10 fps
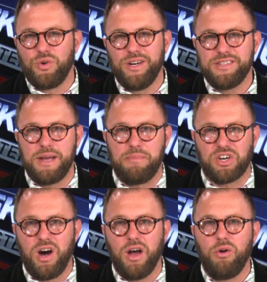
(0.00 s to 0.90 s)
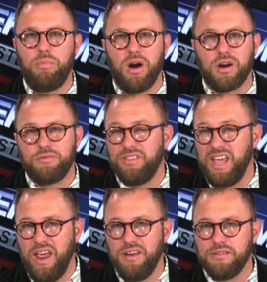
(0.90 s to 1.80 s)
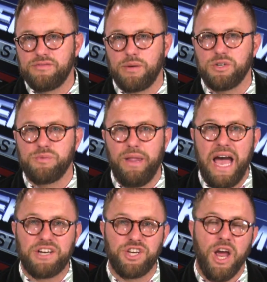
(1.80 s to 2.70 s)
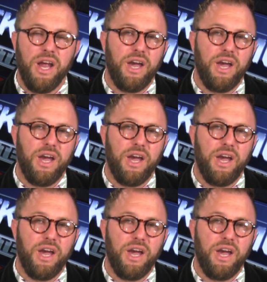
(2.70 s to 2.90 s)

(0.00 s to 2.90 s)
Join us at Mercado Park for the end of summer splash